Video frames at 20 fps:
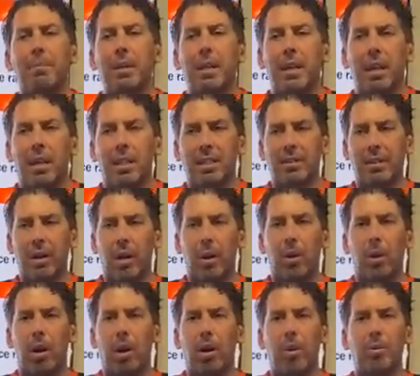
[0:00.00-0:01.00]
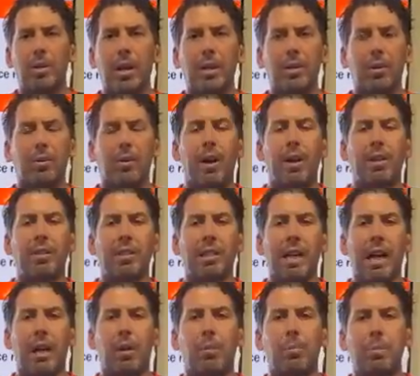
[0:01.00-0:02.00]
because of how hard that terrain is
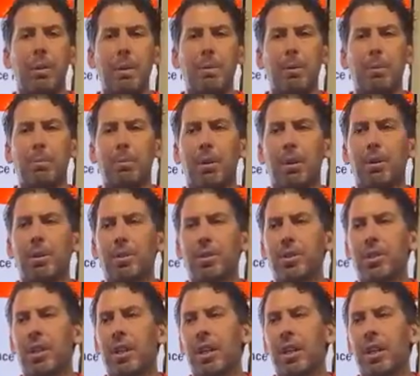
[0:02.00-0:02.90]
and how people push.